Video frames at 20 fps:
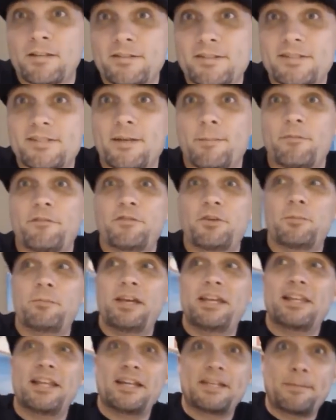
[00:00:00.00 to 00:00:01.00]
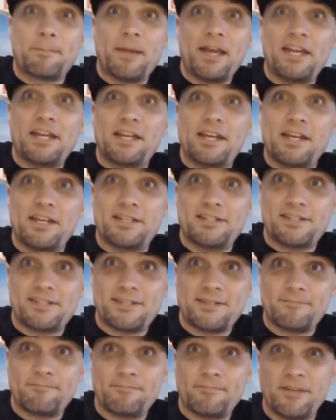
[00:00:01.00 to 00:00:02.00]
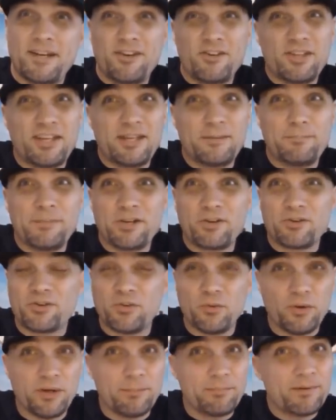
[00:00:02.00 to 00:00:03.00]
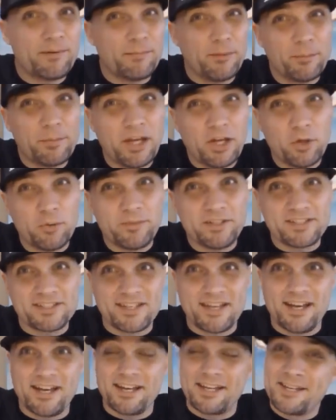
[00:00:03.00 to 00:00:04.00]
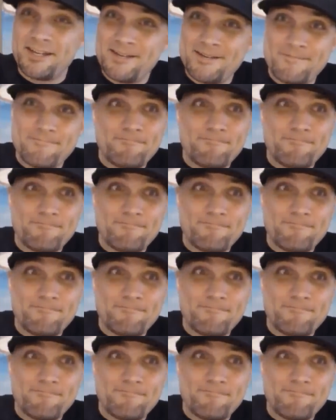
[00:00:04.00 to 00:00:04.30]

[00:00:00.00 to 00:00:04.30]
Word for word: Some of you may like mayonnaise. I only had Miracle Whip. I'm a Hellmann's guy.